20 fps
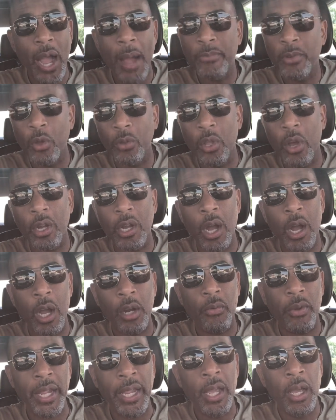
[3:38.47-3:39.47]
I'm no longer
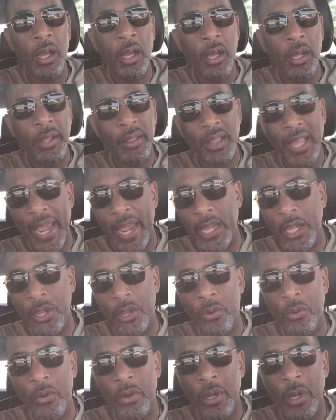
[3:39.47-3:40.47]
hungry. Thank
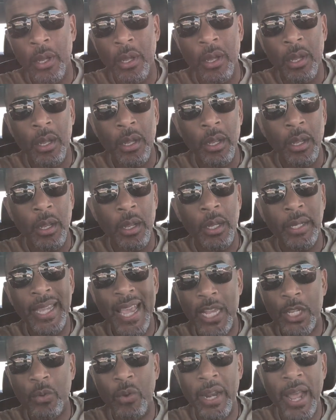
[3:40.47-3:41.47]
you.
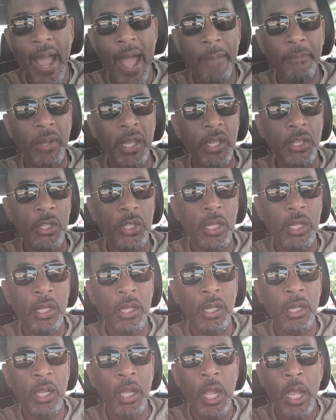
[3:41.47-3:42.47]
Guess what happens?
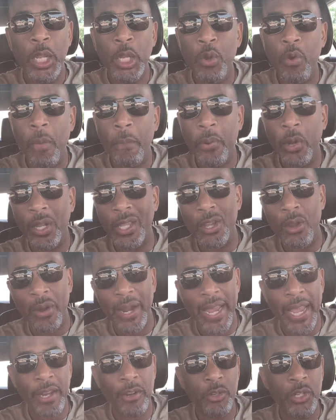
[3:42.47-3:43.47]
You are putting
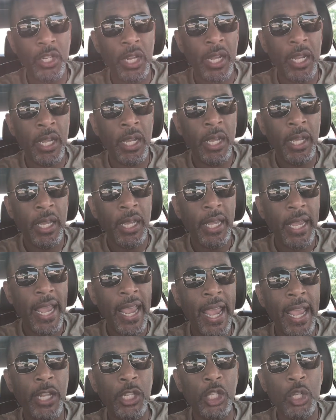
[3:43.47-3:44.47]
your energy
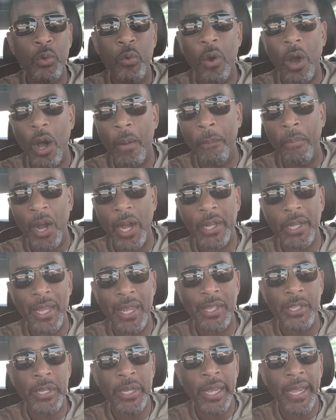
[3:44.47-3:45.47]
into
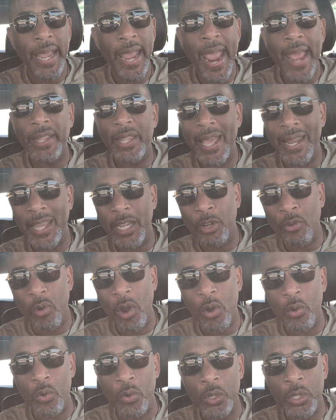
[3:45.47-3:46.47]
abundance and then it
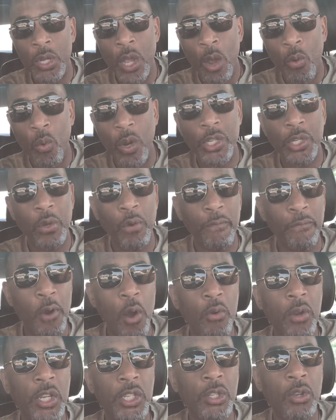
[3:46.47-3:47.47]
grows. What you
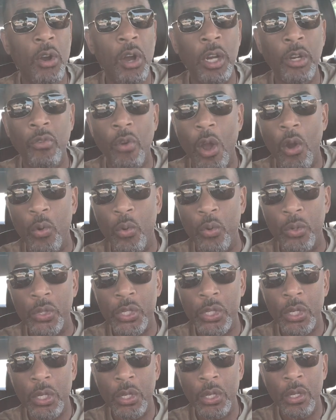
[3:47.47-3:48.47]
focus on grows.